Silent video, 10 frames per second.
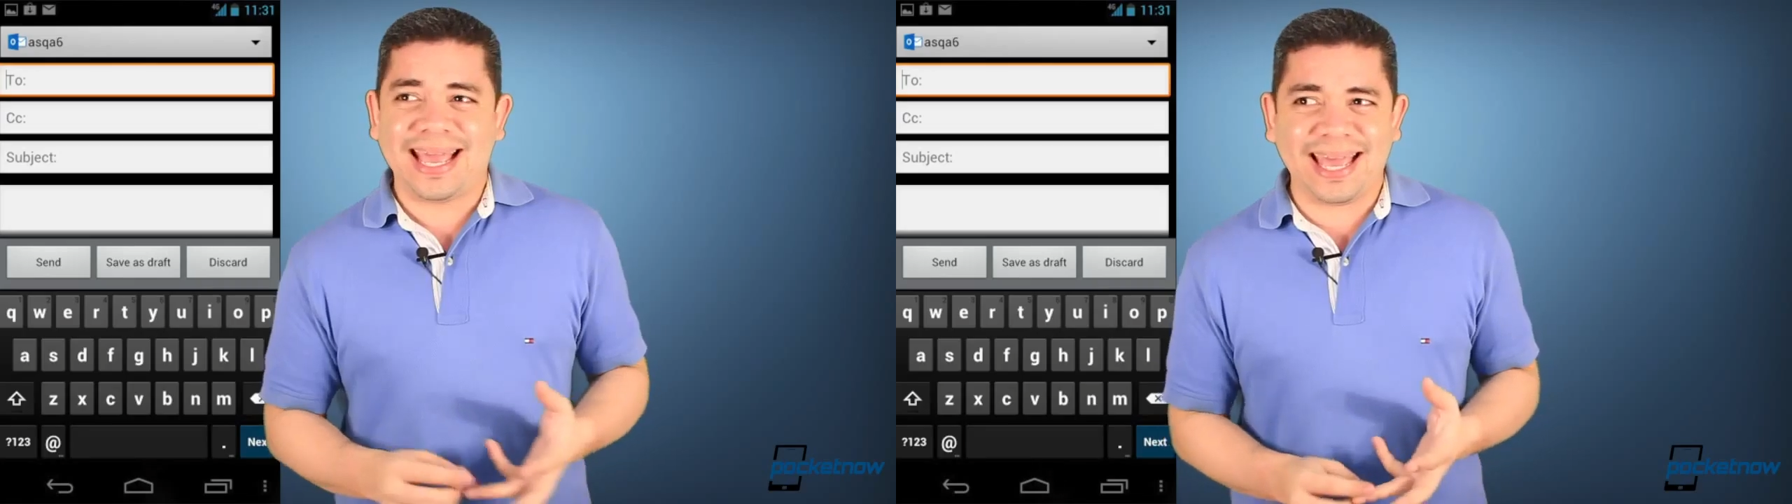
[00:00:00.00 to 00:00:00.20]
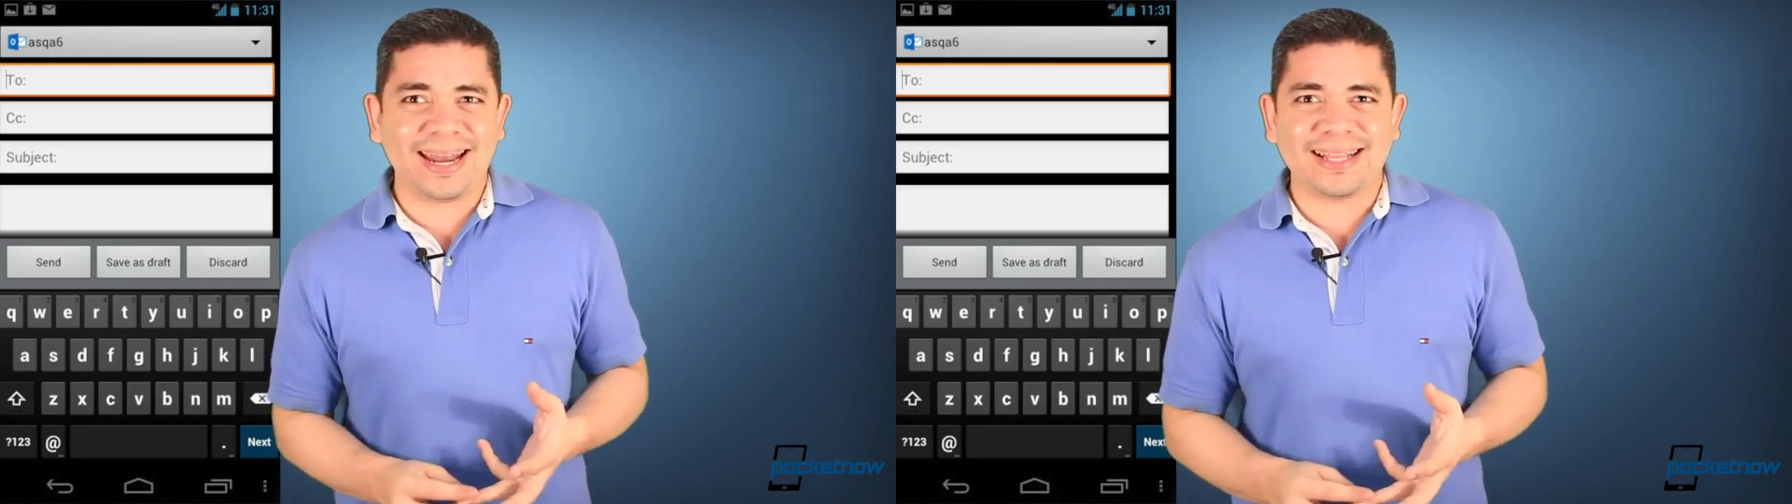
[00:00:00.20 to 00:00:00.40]

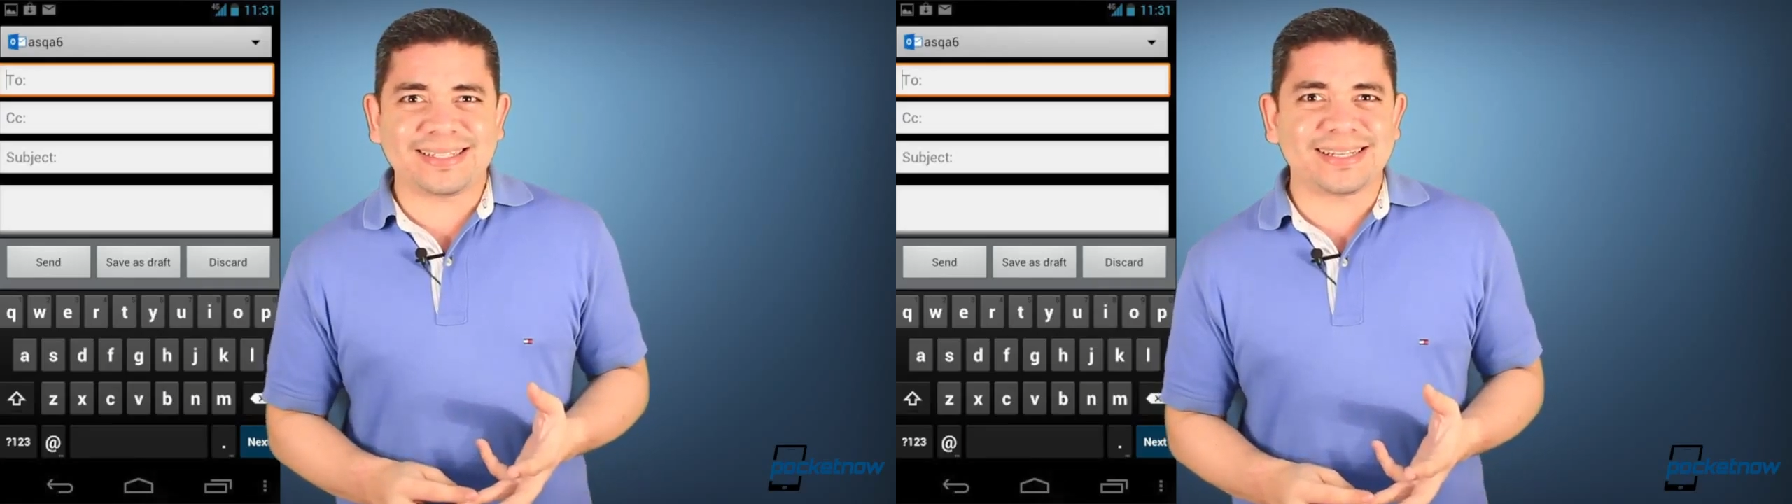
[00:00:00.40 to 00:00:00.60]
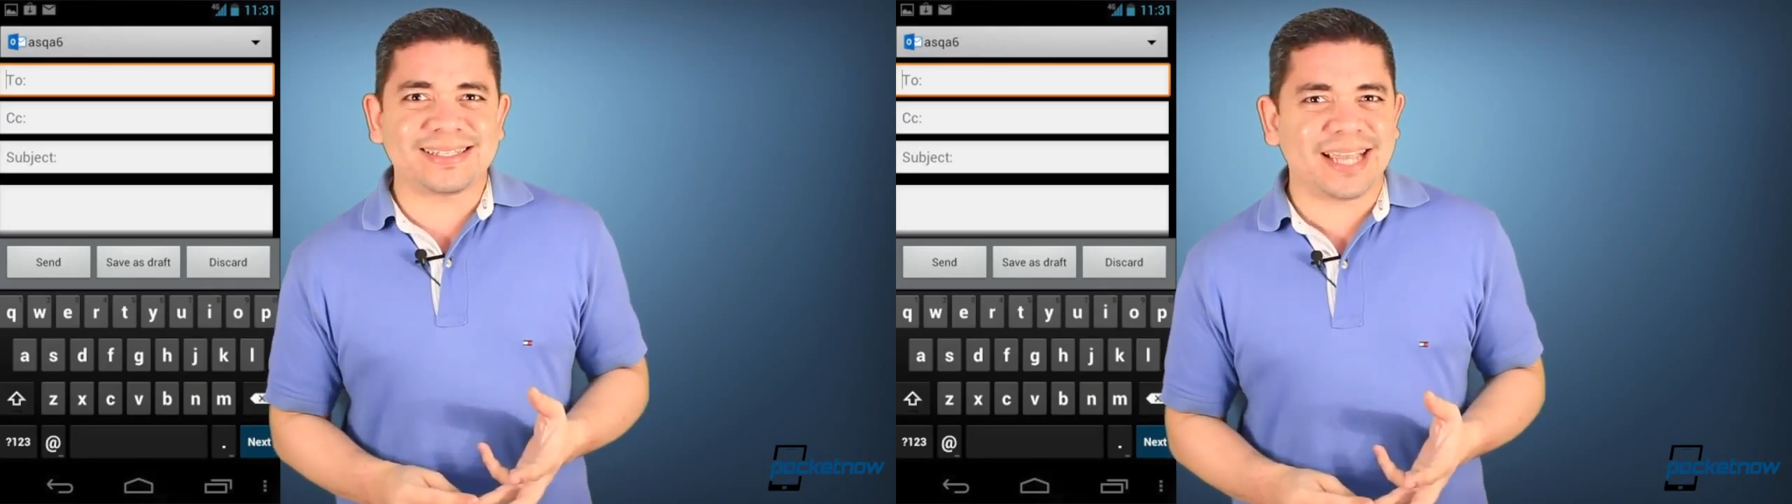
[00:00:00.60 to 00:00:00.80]
and
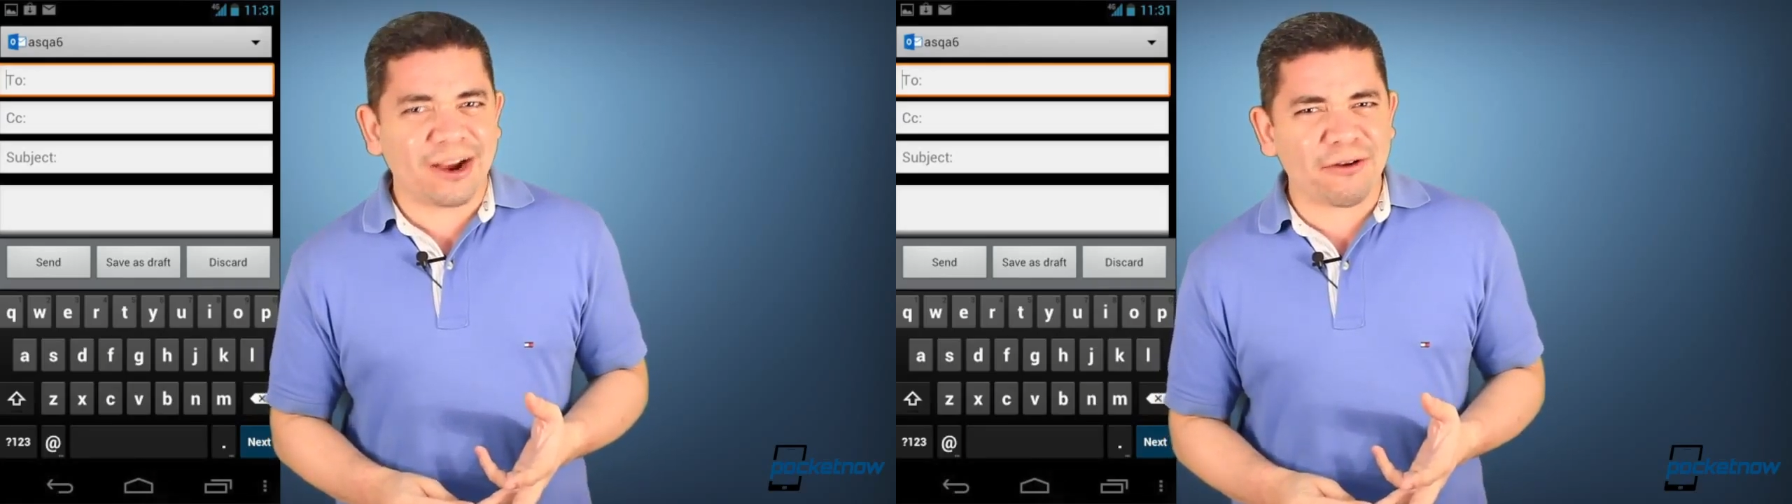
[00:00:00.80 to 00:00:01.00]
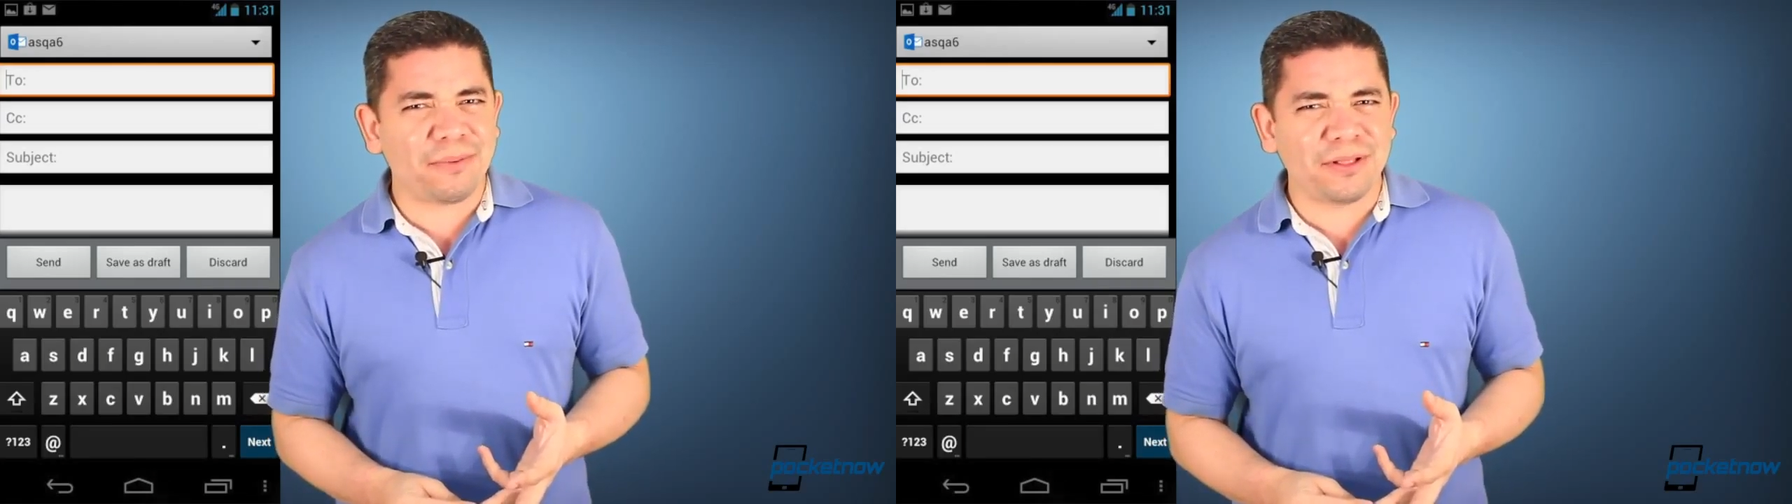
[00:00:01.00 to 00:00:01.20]
it's a
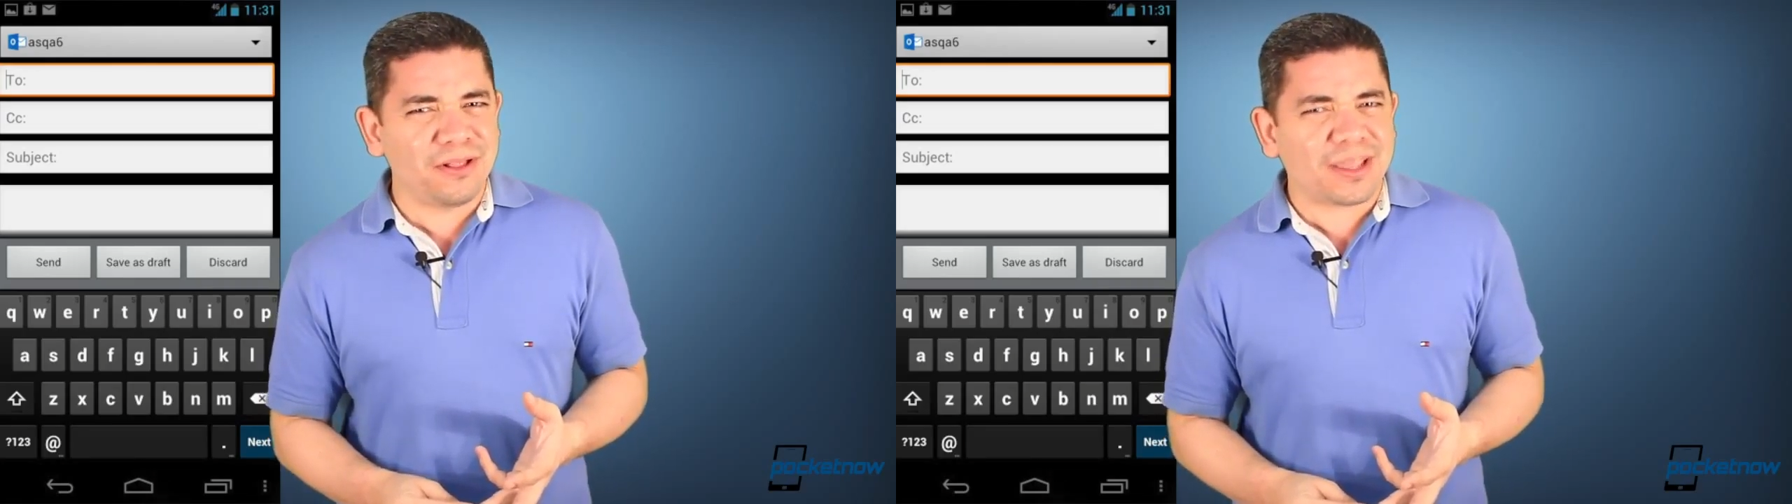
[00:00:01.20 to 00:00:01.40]
terrible